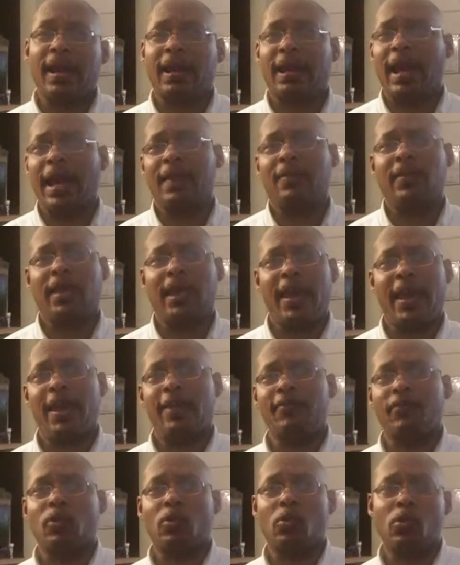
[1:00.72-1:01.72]
like they
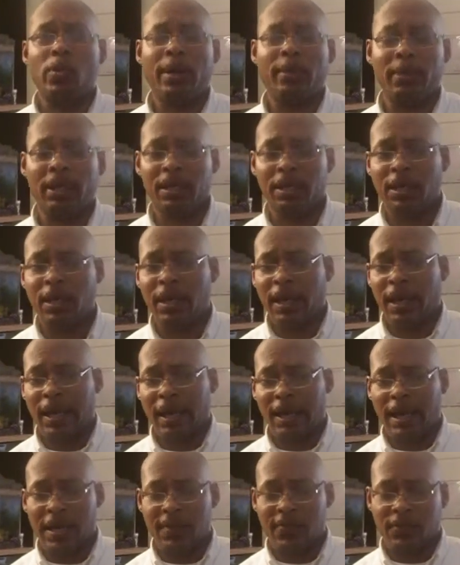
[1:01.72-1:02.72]
have for women.
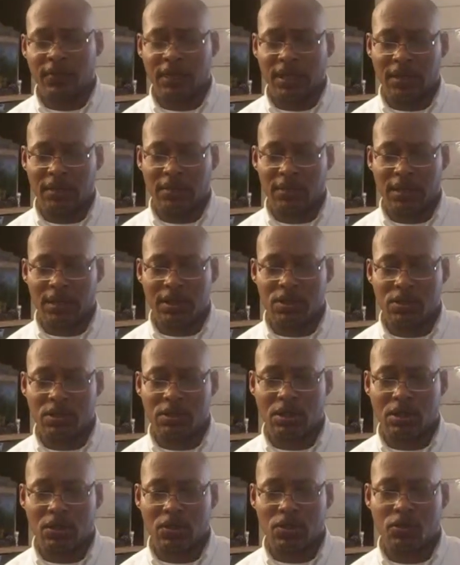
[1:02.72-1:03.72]
And I think that
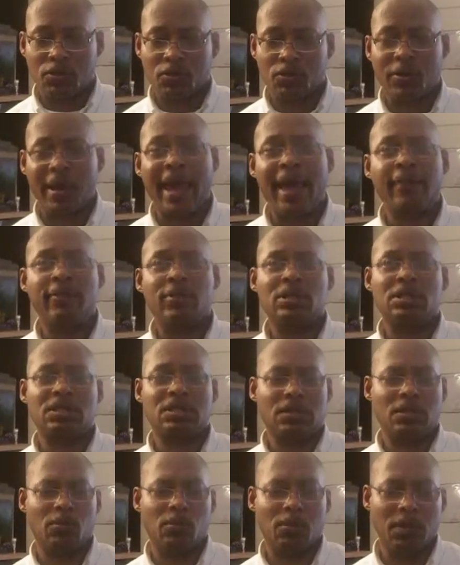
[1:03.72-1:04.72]
it's a
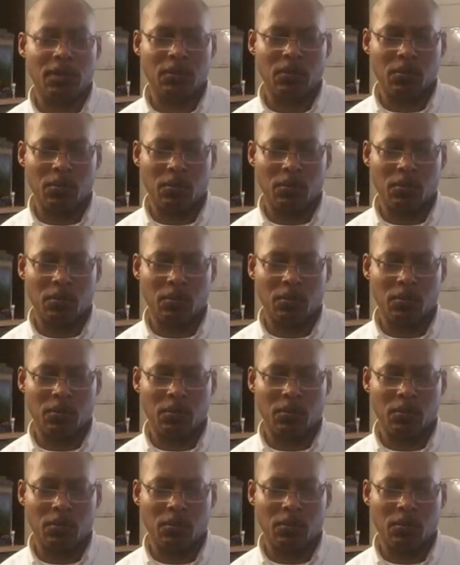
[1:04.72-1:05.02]
travesty with